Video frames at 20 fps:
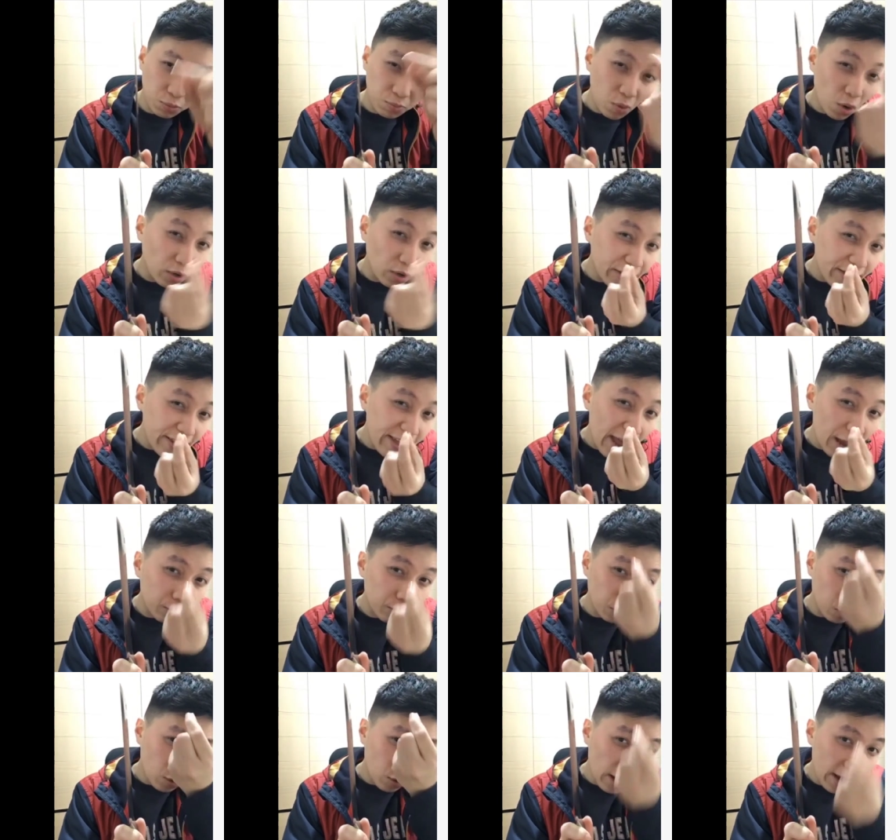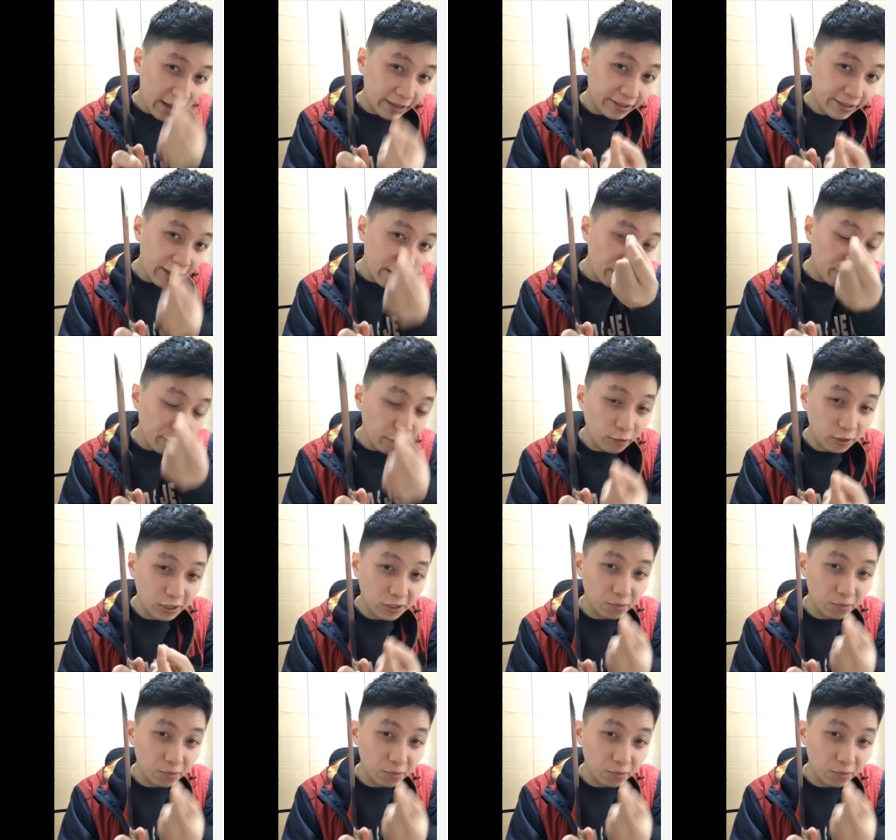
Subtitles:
more narrow and therefore